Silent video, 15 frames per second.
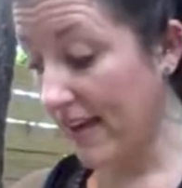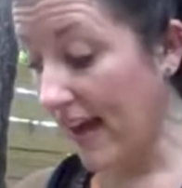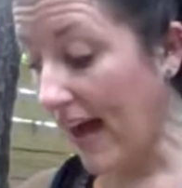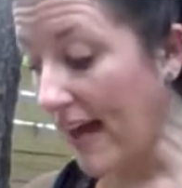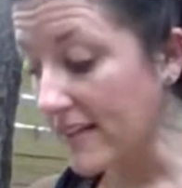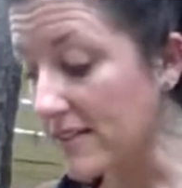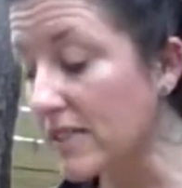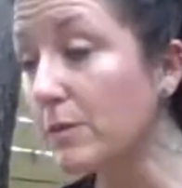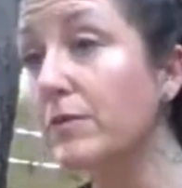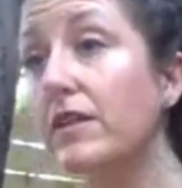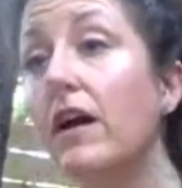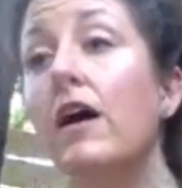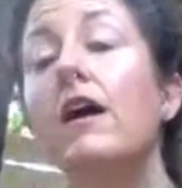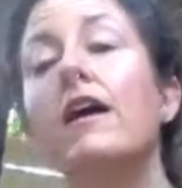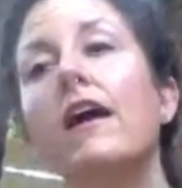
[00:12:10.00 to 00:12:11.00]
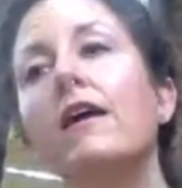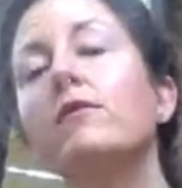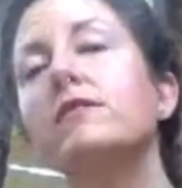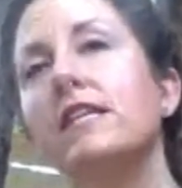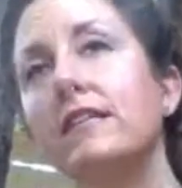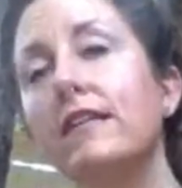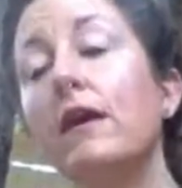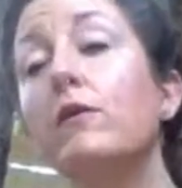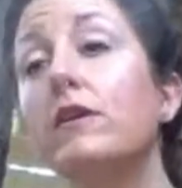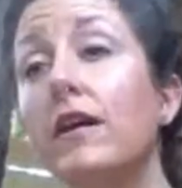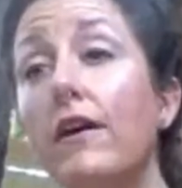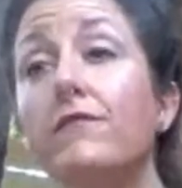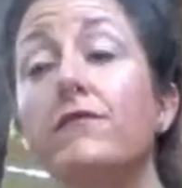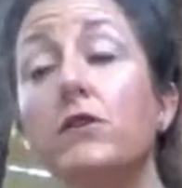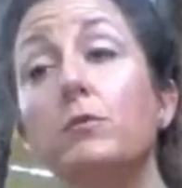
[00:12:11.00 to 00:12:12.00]
They had similar. It was like they were
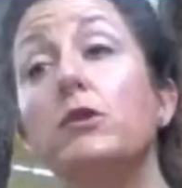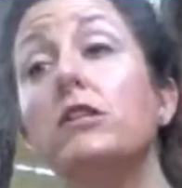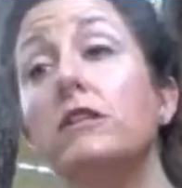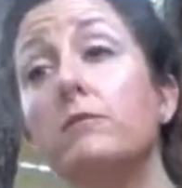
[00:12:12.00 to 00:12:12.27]
comfortable